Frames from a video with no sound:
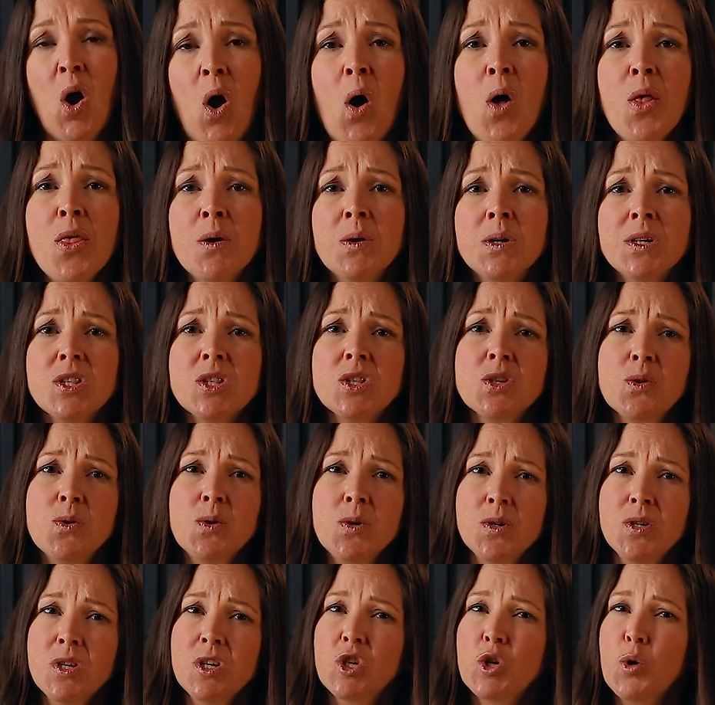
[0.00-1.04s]
Although it
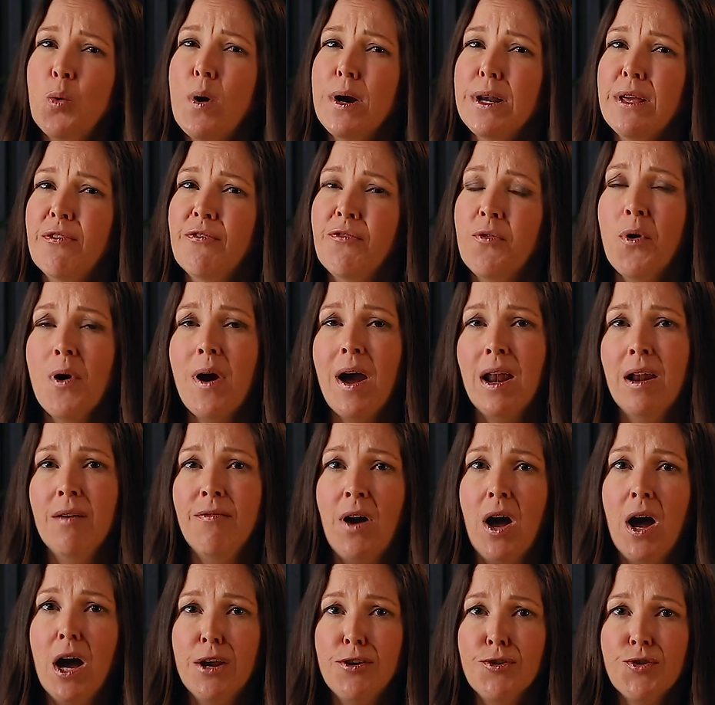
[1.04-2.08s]
scores a 24 out
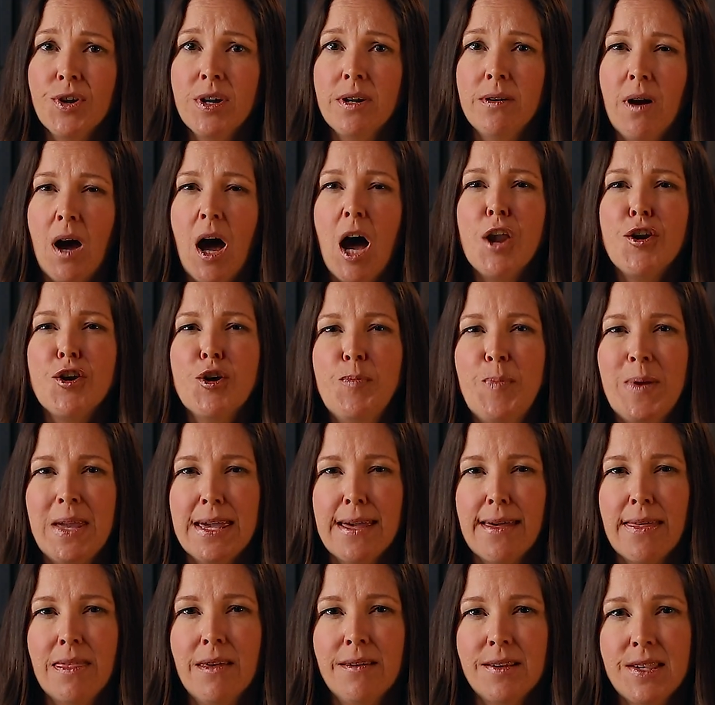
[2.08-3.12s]
of 100, 100
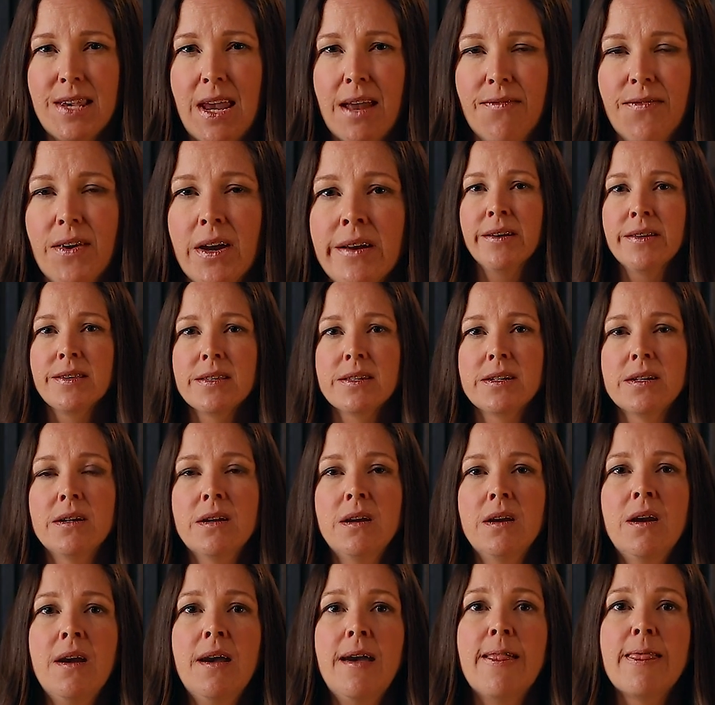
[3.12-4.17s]
being the safest,
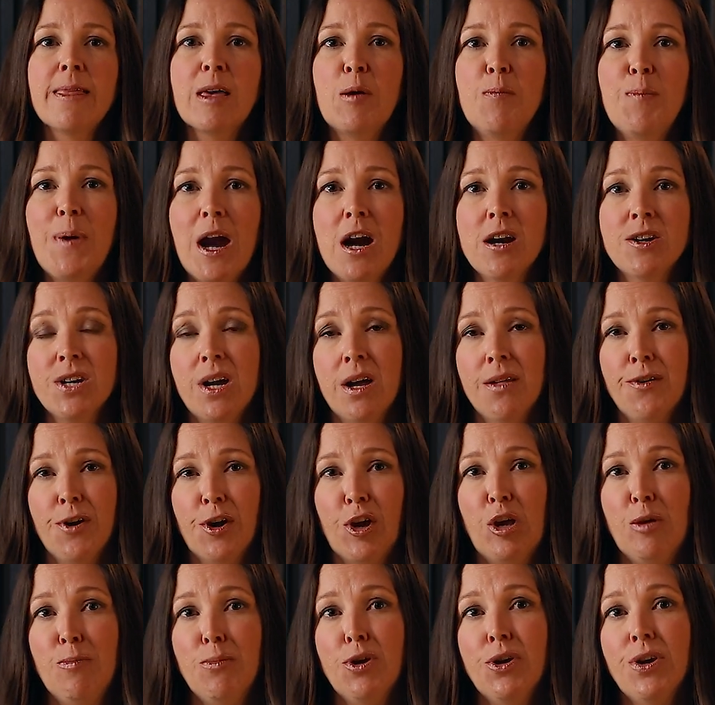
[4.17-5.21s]
compared to
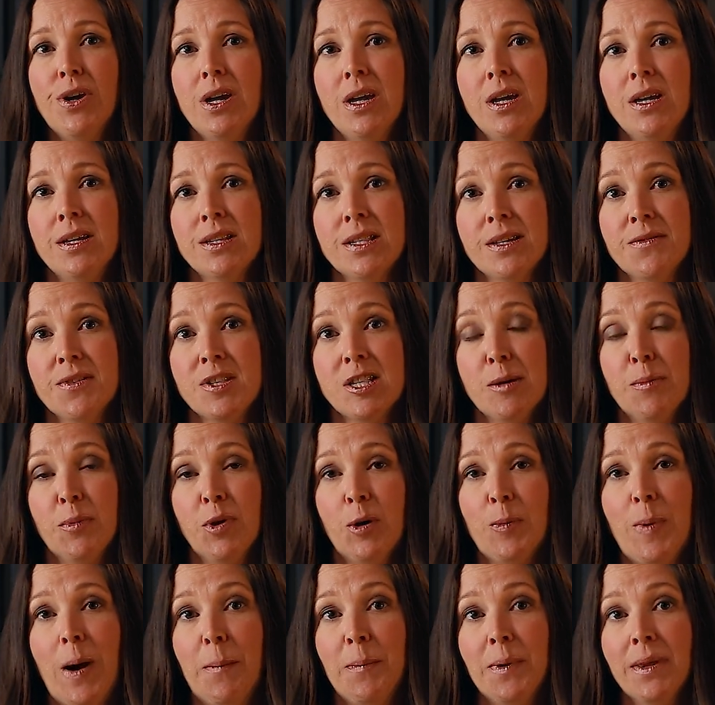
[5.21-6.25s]
other communities of
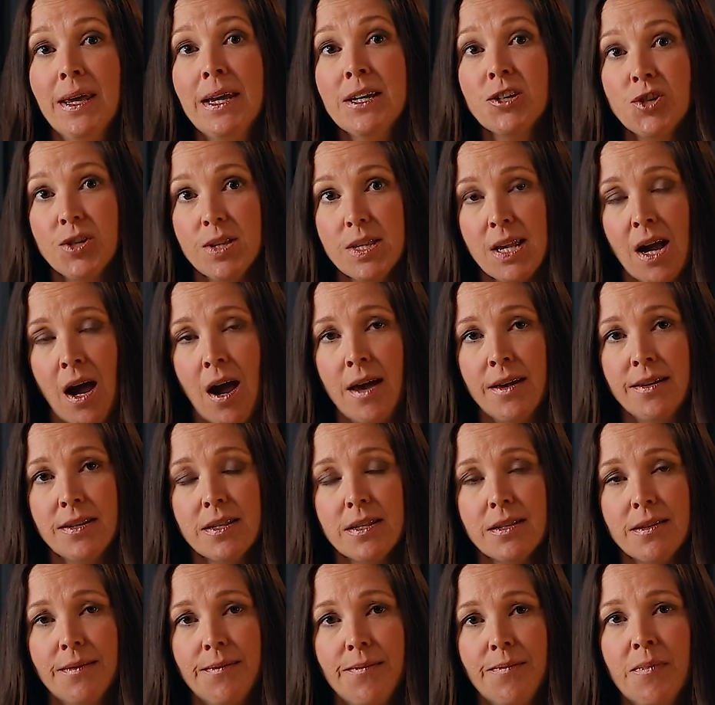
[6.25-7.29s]
similar population
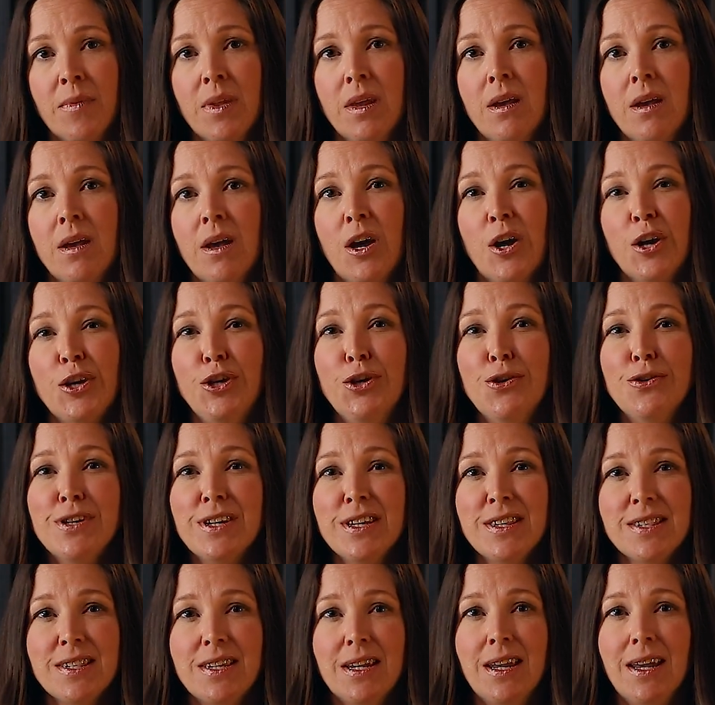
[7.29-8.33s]
size,
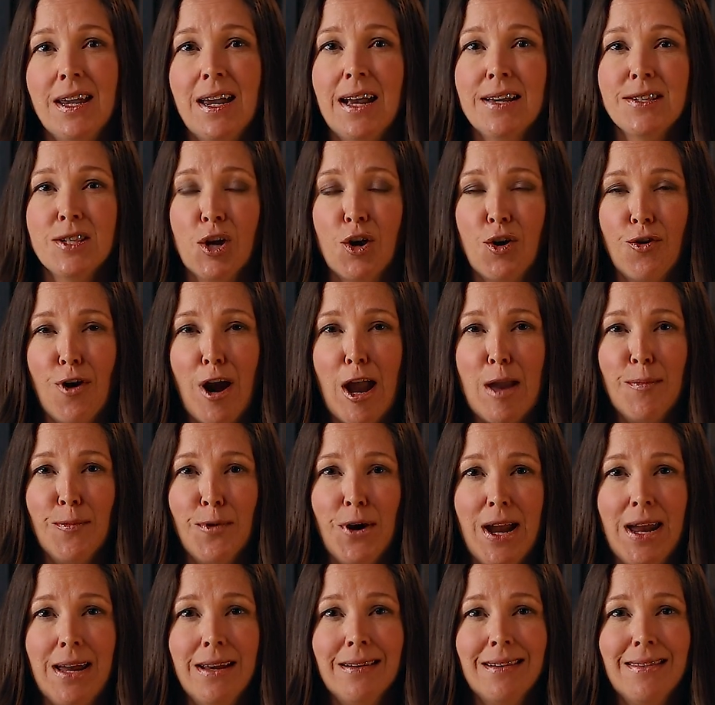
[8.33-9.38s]
Union City has a crime
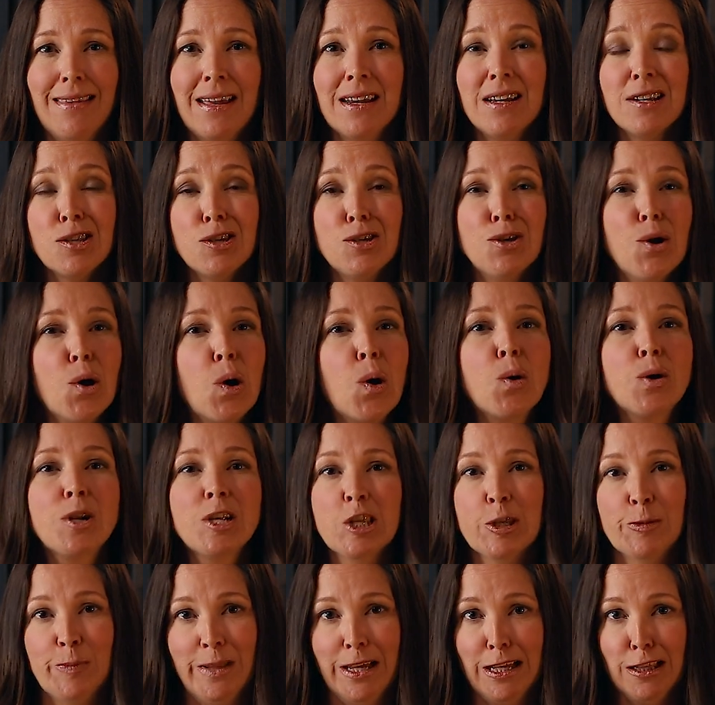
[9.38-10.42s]
rate that is
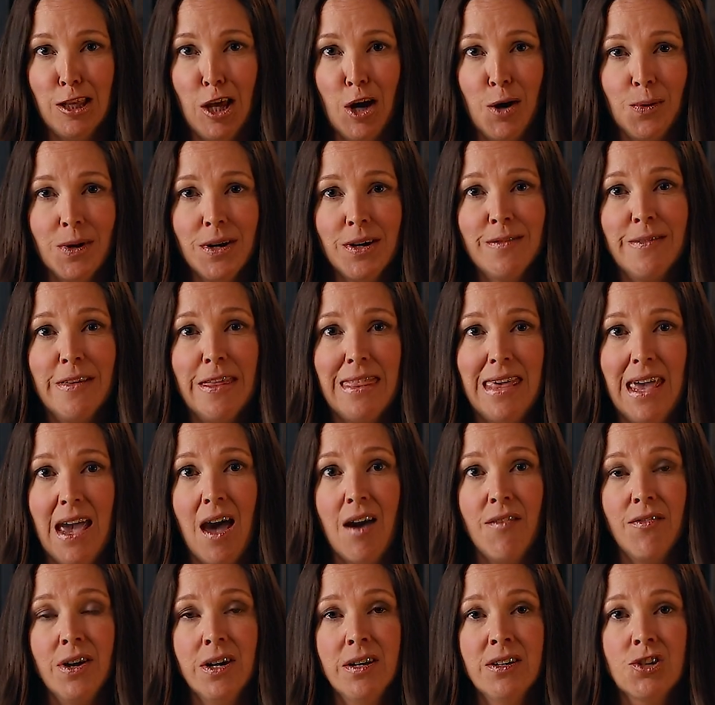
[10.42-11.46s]
noticeably lower than the
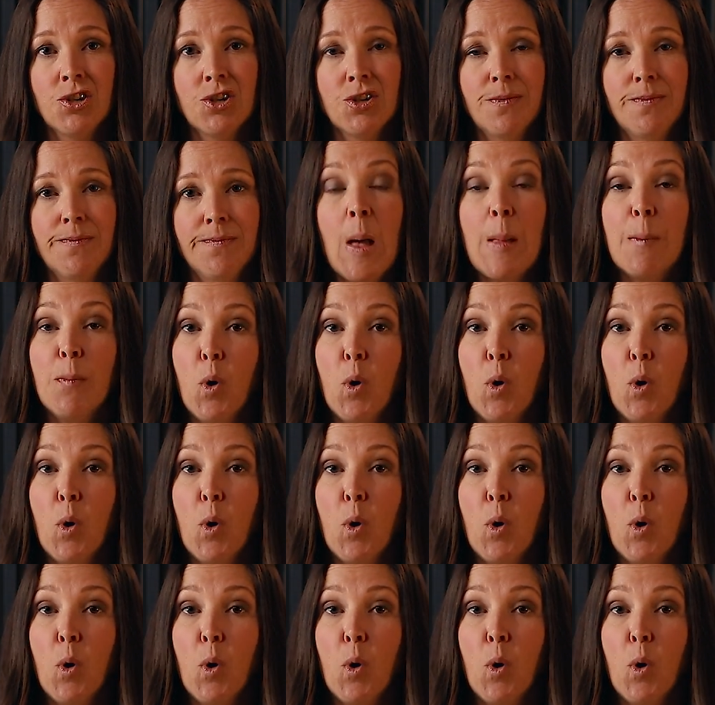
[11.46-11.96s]
average.